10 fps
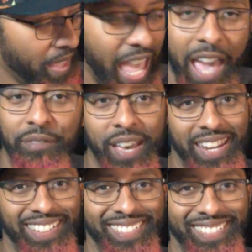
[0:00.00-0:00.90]
have at
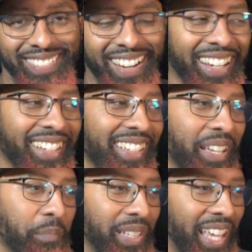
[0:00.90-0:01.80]
it. All right.
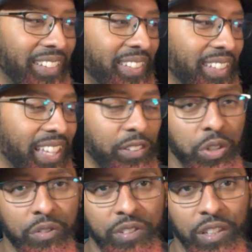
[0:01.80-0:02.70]
But that's it. That's
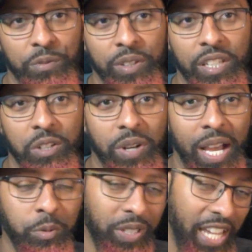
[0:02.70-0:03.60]
all for this video. I
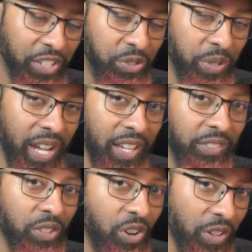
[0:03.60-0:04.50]
will catch you
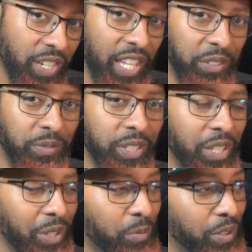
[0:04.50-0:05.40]
guys on the next
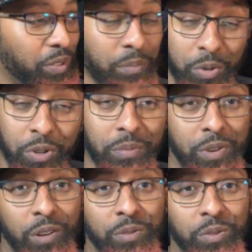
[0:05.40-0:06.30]
video with some more
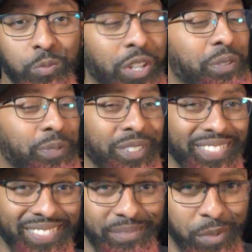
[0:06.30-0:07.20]
wonderful
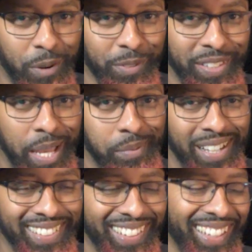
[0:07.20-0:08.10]
Marvel Snap
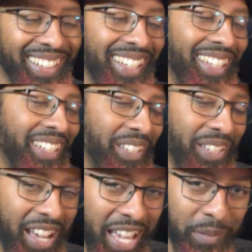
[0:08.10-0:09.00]
content.
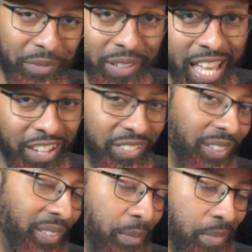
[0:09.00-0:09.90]
I am Flash.
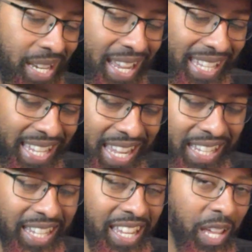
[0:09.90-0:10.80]
This is the Midnight
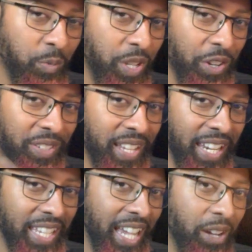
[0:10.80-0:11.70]
Gang, and we are
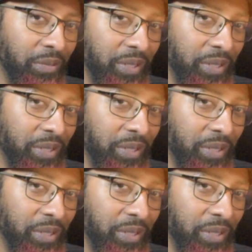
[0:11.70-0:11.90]
signing out.